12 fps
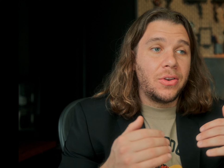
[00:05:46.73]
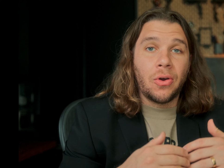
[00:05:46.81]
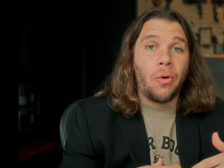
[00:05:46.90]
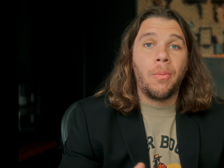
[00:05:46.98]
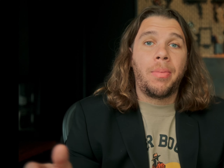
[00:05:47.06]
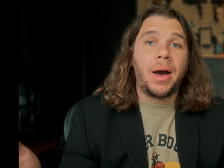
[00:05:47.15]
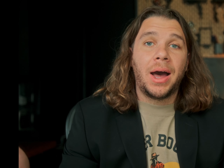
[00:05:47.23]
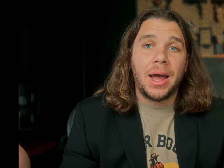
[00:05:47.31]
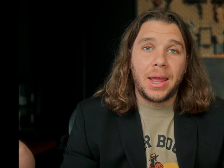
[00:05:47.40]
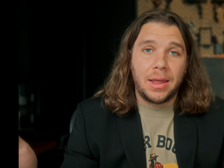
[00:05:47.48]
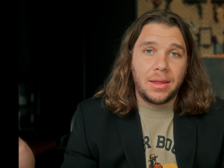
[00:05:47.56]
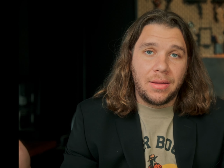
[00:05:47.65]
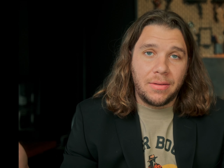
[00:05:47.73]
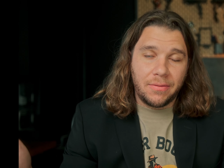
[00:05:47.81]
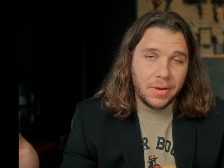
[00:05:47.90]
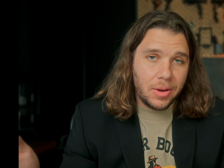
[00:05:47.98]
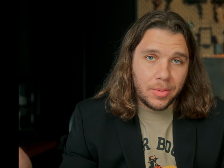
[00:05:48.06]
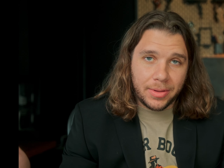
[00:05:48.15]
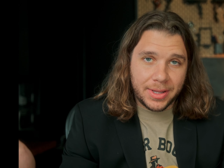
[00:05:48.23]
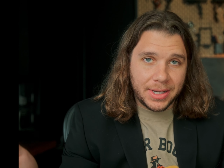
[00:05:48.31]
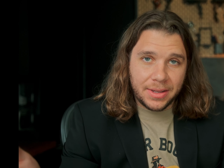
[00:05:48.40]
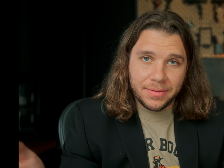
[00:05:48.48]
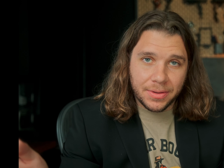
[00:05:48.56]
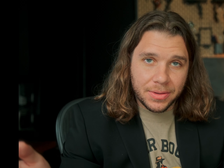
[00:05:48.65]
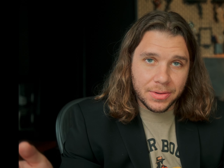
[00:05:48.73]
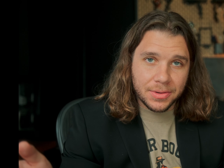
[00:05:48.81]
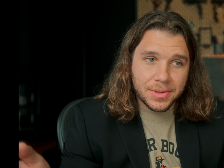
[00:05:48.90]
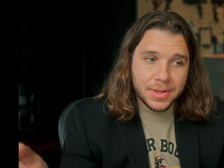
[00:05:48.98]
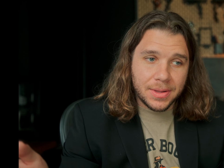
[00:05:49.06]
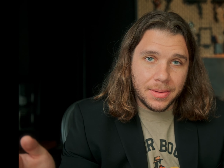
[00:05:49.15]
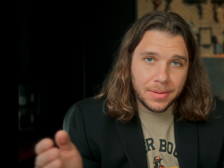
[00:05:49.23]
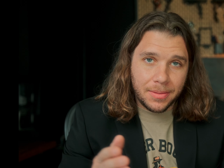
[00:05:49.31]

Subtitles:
don't buy variable ND filters.